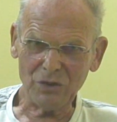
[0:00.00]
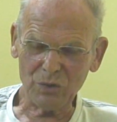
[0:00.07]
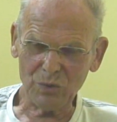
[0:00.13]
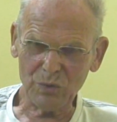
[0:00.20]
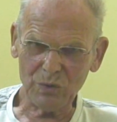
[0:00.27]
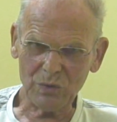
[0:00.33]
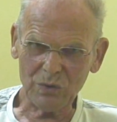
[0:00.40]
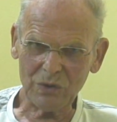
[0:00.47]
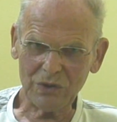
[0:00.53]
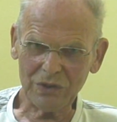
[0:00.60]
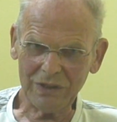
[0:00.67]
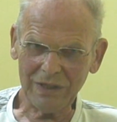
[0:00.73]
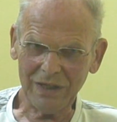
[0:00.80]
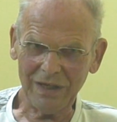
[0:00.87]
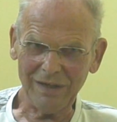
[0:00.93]
In
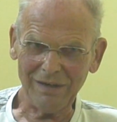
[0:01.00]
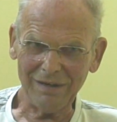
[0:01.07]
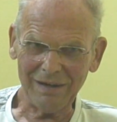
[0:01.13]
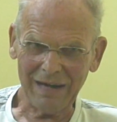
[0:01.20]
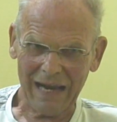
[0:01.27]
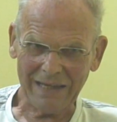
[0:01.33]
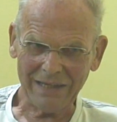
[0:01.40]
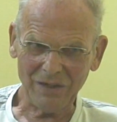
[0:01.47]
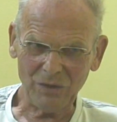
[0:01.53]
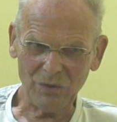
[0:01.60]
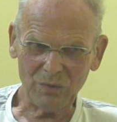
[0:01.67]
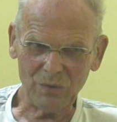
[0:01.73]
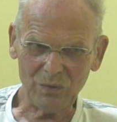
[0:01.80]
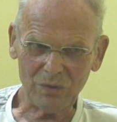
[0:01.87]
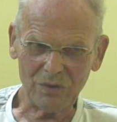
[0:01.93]
truth, in
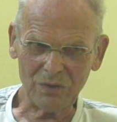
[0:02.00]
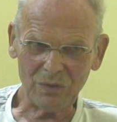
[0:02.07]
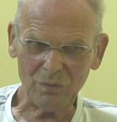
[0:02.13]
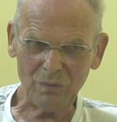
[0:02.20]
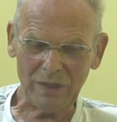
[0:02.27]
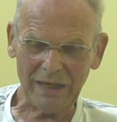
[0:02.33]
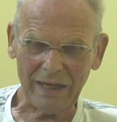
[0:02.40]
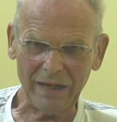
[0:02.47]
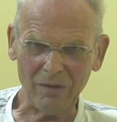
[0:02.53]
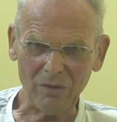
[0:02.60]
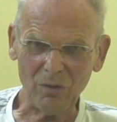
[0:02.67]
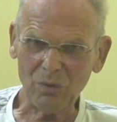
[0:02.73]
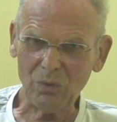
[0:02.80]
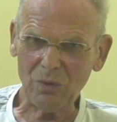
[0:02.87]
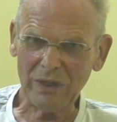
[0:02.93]
gratitude, we
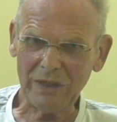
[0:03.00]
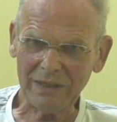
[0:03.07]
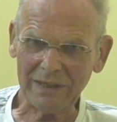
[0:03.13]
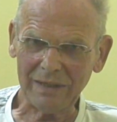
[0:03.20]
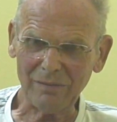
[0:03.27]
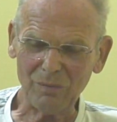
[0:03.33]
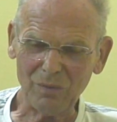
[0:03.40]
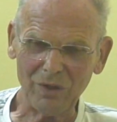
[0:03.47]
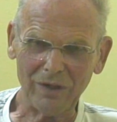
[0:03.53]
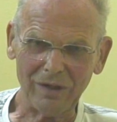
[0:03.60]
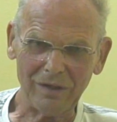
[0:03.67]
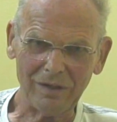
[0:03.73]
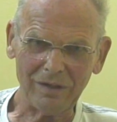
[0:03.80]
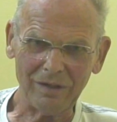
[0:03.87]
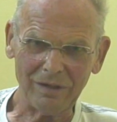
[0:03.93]
can only tell
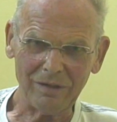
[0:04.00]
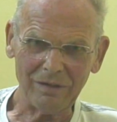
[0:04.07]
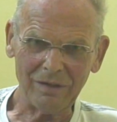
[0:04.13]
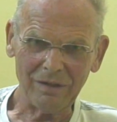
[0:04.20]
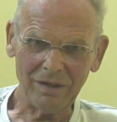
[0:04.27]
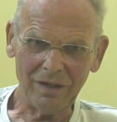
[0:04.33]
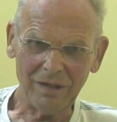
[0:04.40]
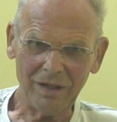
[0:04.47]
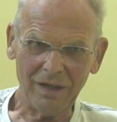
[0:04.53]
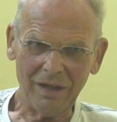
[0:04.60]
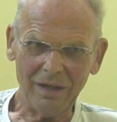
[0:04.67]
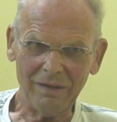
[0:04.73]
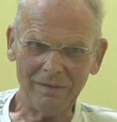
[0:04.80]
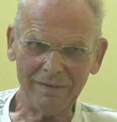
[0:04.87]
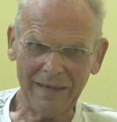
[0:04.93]
one another
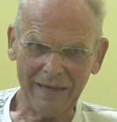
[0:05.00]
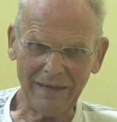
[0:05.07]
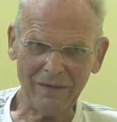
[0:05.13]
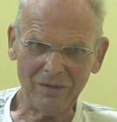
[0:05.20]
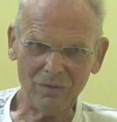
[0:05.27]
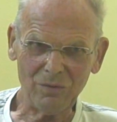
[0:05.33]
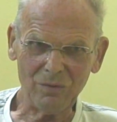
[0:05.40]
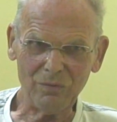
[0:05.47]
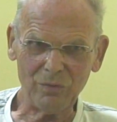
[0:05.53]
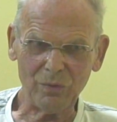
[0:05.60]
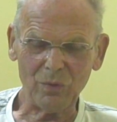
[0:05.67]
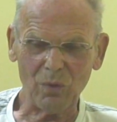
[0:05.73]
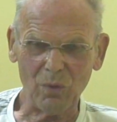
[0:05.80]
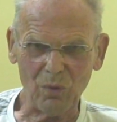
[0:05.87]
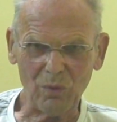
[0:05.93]
thank
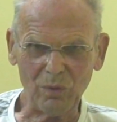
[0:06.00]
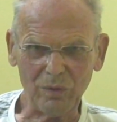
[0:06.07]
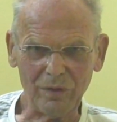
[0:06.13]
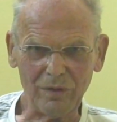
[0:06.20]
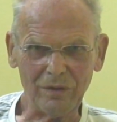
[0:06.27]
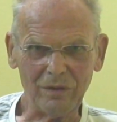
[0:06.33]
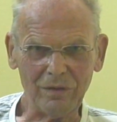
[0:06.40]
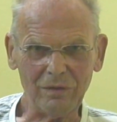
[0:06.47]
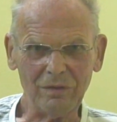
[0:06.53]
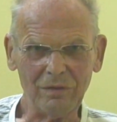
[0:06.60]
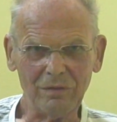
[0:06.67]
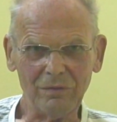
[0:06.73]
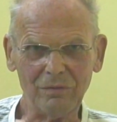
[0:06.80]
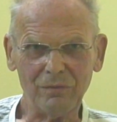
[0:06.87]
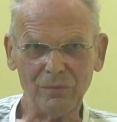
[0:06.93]
you for all
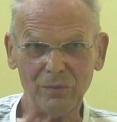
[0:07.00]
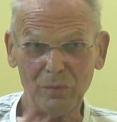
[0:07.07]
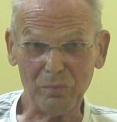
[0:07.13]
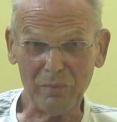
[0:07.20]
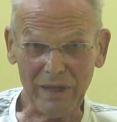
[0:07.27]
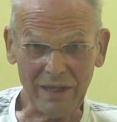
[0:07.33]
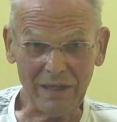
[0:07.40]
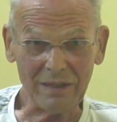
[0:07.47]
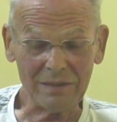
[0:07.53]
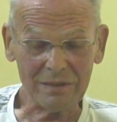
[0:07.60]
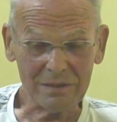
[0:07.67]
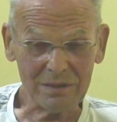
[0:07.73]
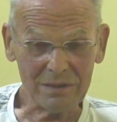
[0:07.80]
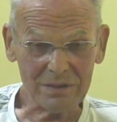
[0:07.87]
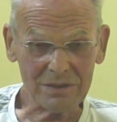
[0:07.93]
the
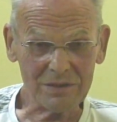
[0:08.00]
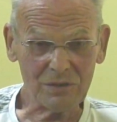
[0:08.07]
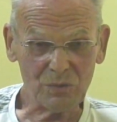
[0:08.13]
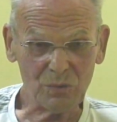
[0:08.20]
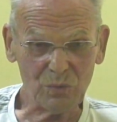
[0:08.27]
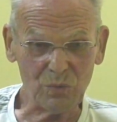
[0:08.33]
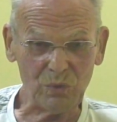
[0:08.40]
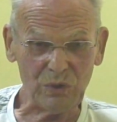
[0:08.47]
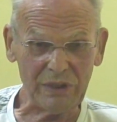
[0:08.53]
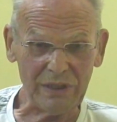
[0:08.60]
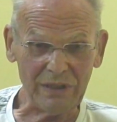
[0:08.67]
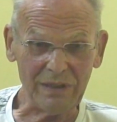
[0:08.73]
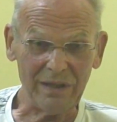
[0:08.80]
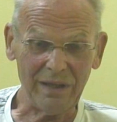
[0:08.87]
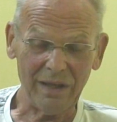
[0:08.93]
formators
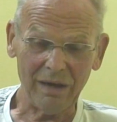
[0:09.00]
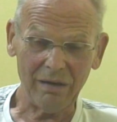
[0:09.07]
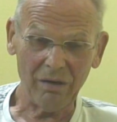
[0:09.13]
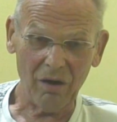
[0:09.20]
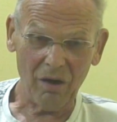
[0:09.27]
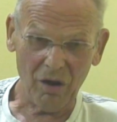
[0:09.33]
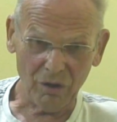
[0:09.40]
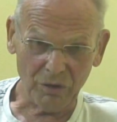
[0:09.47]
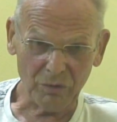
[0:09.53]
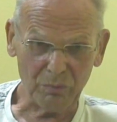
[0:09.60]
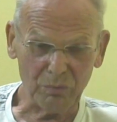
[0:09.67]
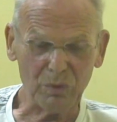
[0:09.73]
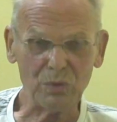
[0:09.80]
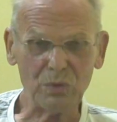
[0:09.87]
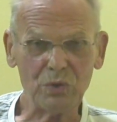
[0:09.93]
who did their
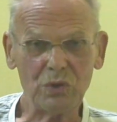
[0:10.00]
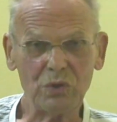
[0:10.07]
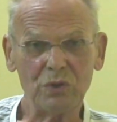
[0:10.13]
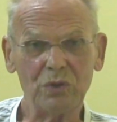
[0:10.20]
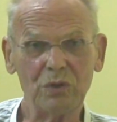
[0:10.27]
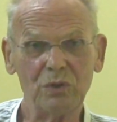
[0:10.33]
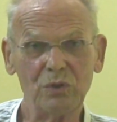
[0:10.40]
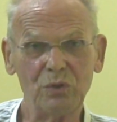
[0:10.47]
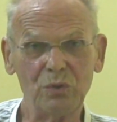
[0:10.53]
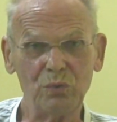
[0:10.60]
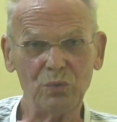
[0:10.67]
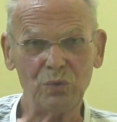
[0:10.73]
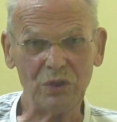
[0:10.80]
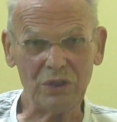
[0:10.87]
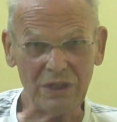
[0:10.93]
utmost
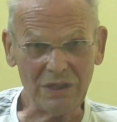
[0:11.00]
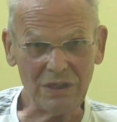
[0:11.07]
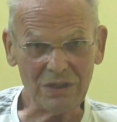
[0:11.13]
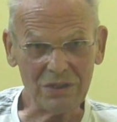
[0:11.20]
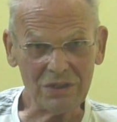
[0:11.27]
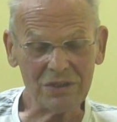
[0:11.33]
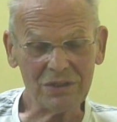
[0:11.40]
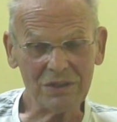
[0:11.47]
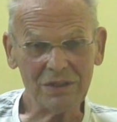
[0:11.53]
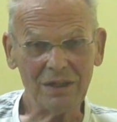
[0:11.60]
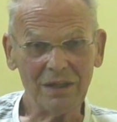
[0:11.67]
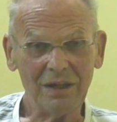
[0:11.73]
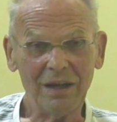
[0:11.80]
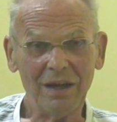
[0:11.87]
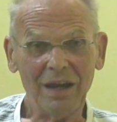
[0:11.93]
to
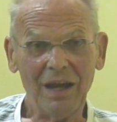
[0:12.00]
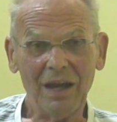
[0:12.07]
teach,